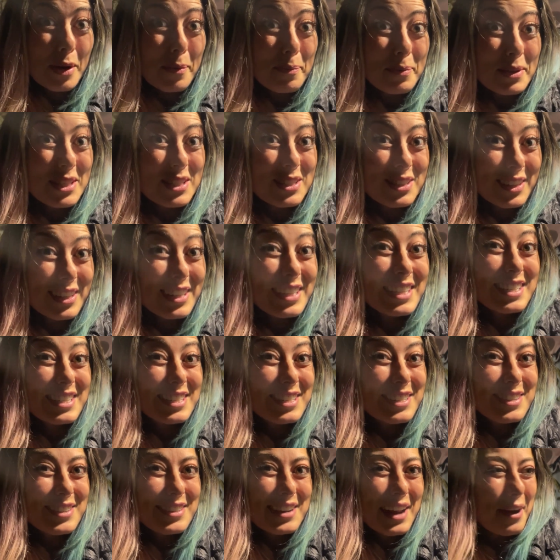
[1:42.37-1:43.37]
up. It's
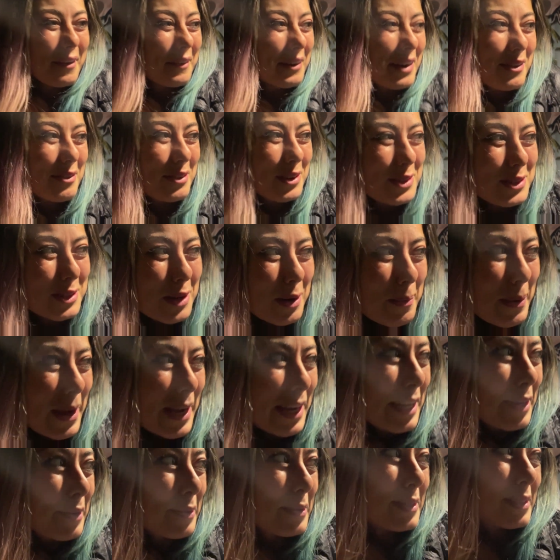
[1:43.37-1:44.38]
32 now. When I first got back
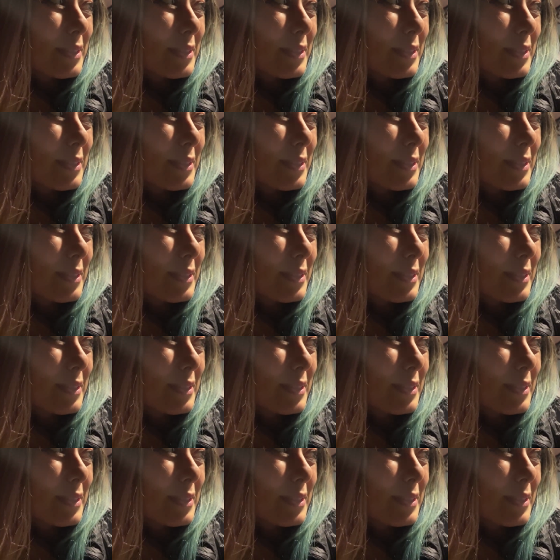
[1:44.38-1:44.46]
here, it was